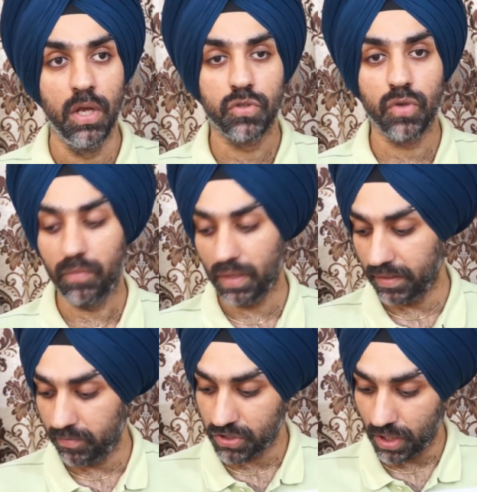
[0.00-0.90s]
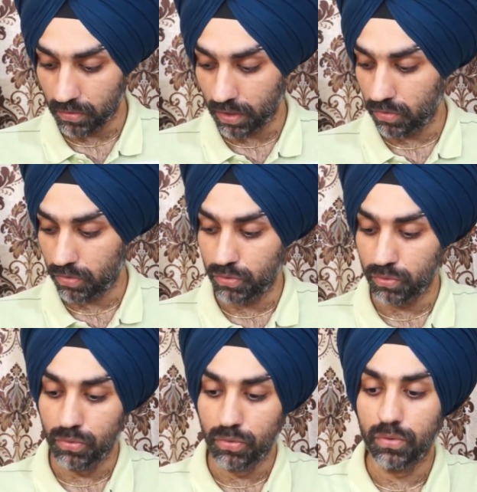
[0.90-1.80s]
So I want to give a shout out
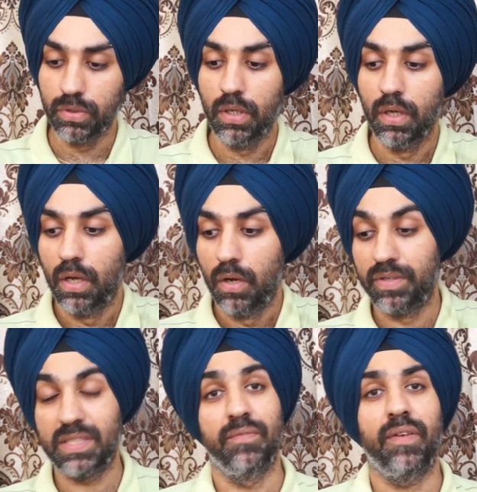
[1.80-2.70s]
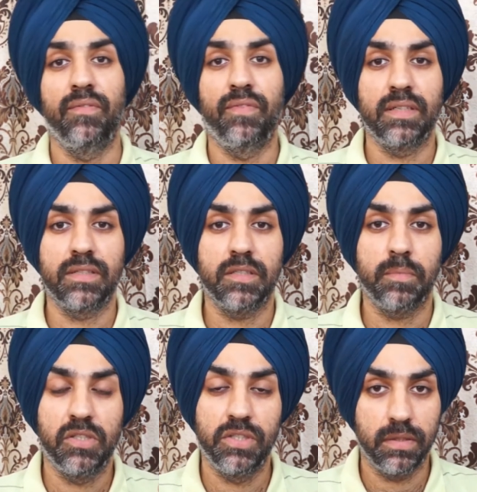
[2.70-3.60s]
to Wisdom Fine Fragrances
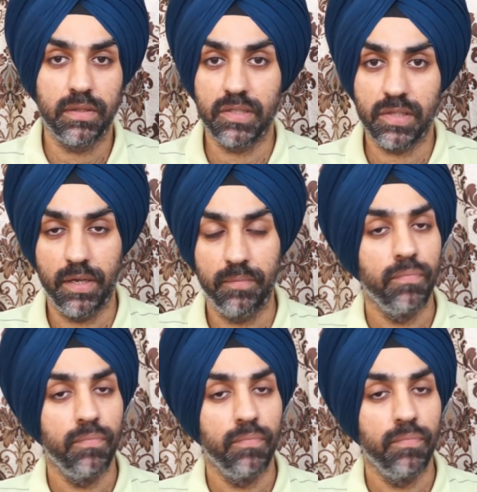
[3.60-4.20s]
by Sheetal Desai,